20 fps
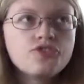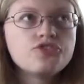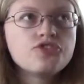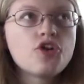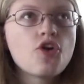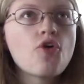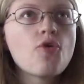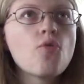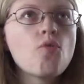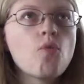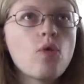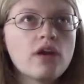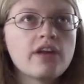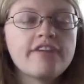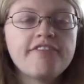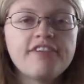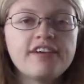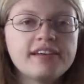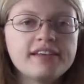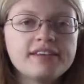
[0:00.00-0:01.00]
No one
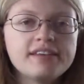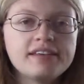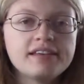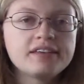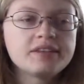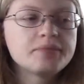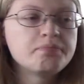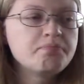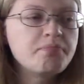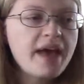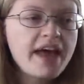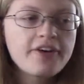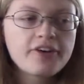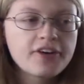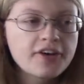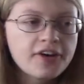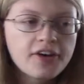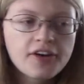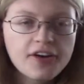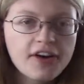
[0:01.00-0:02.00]
of us is
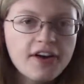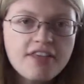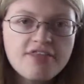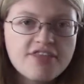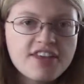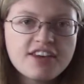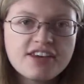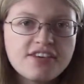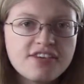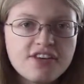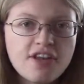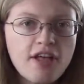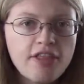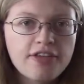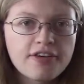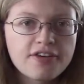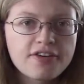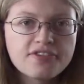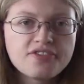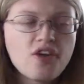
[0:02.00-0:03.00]
better than
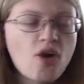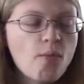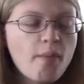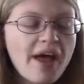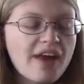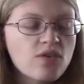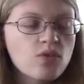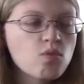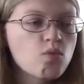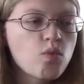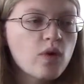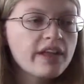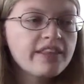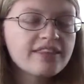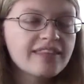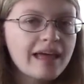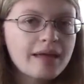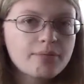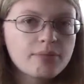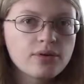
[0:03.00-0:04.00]
another, no matter what
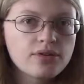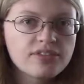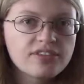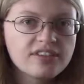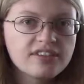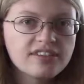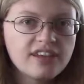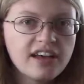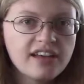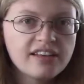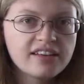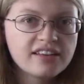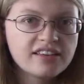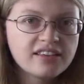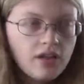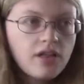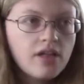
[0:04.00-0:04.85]
that person does.